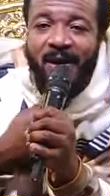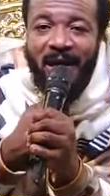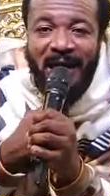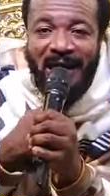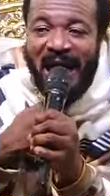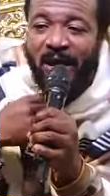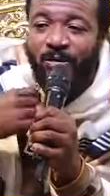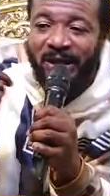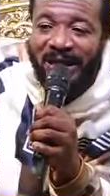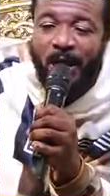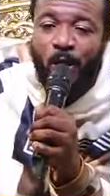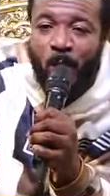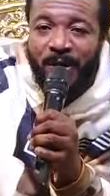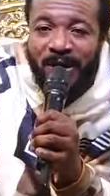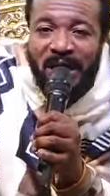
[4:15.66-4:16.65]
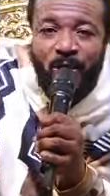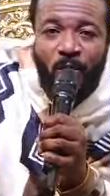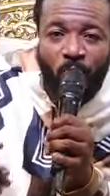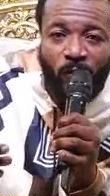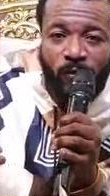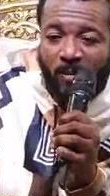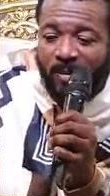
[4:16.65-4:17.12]
crowds started coming there to
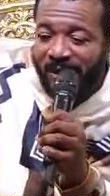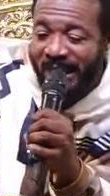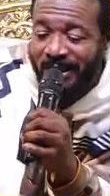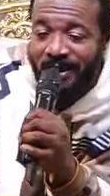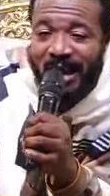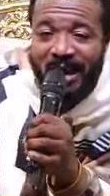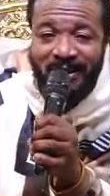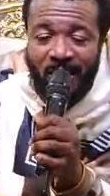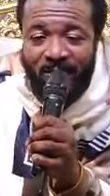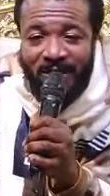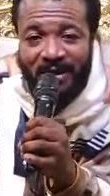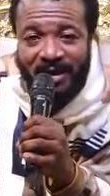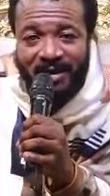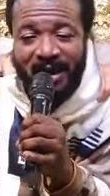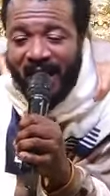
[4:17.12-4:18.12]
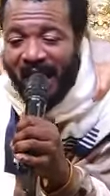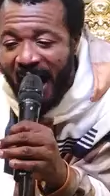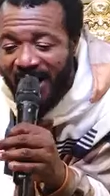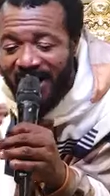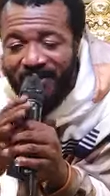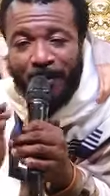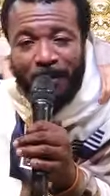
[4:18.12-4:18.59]
look for me. That's how I started.
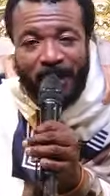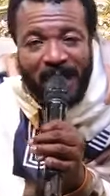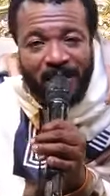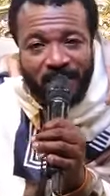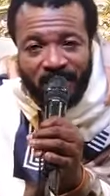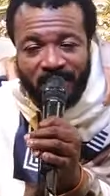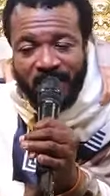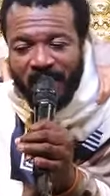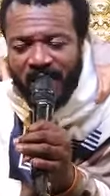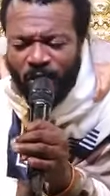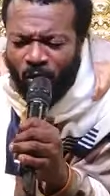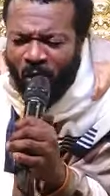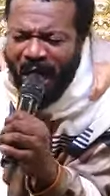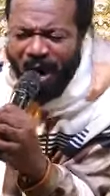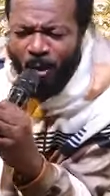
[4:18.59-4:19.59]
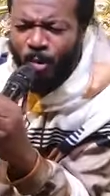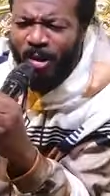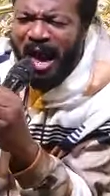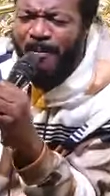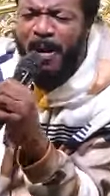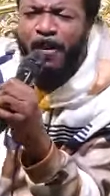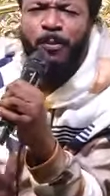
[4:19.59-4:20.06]
I never planned it. So how will
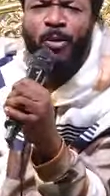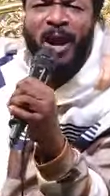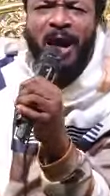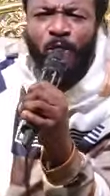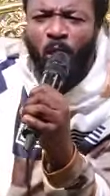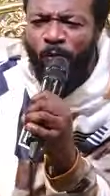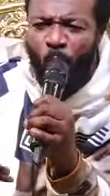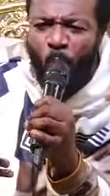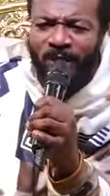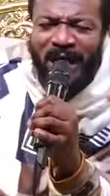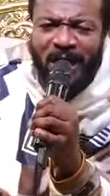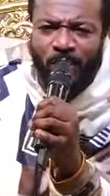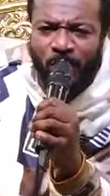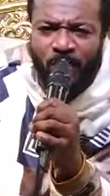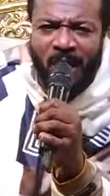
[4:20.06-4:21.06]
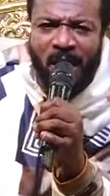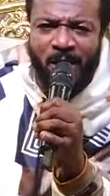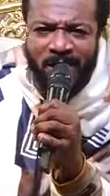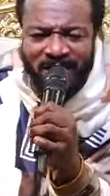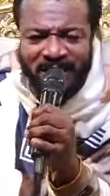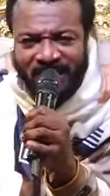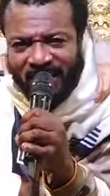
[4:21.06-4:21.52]
I be proud of what I don't know how
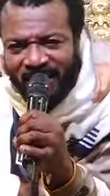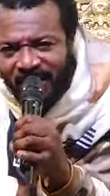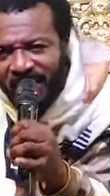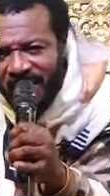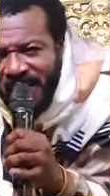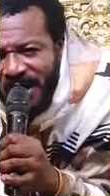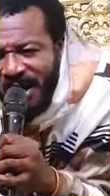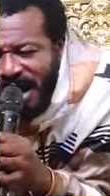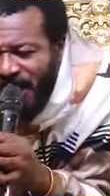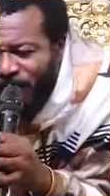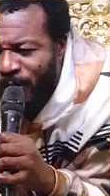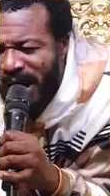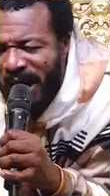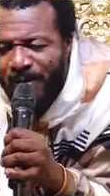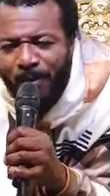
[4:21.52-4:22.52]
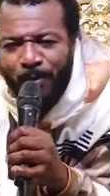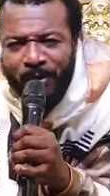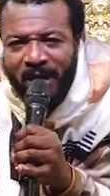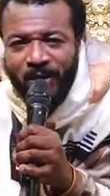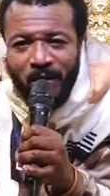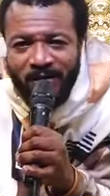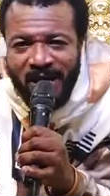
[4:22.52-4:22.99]
it started? How will I be
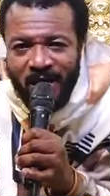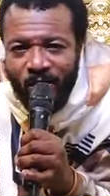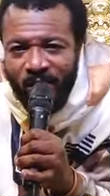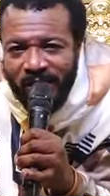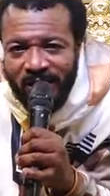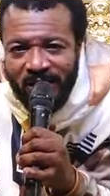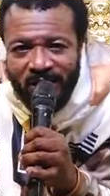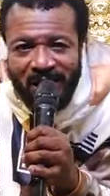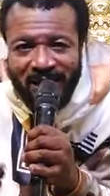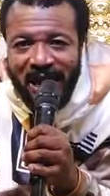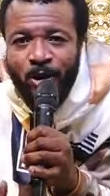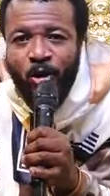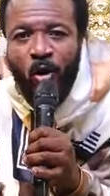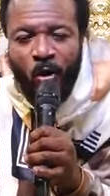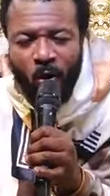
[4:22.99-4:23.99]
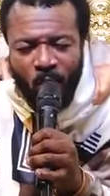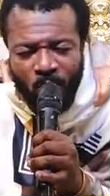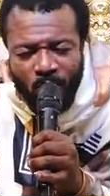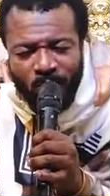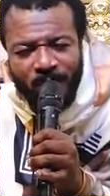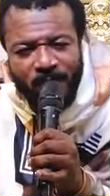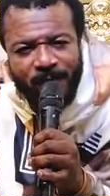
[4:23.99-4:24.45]
proud of the anointing that I don't
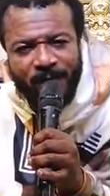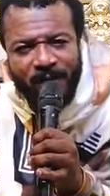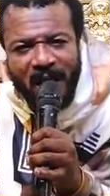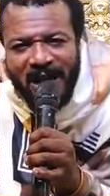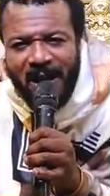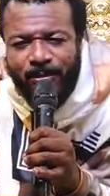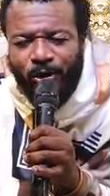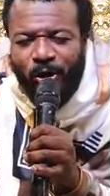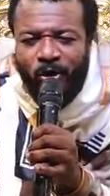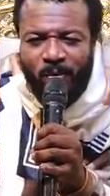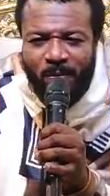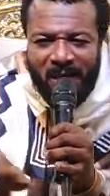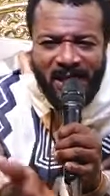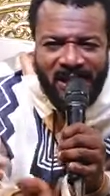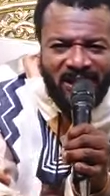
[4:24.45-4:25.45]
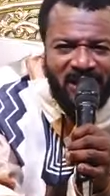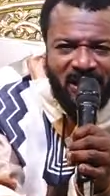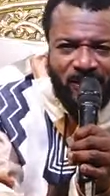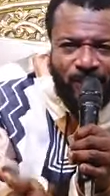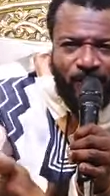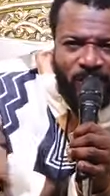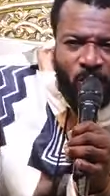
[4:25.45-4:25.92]
own? I am just managing it
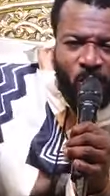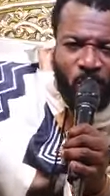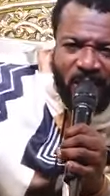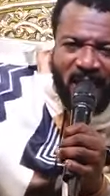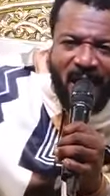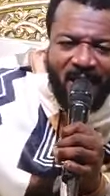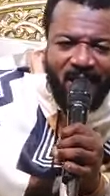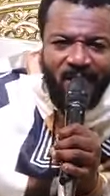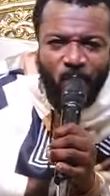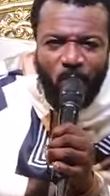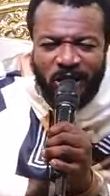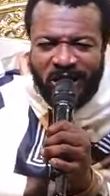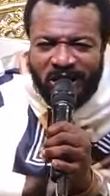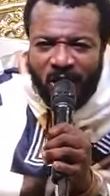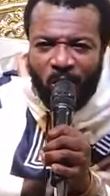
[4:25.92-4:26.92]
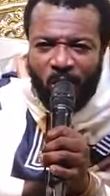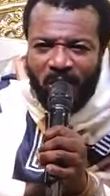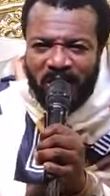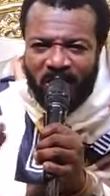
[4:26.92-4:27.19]
for the owner, which is the Holy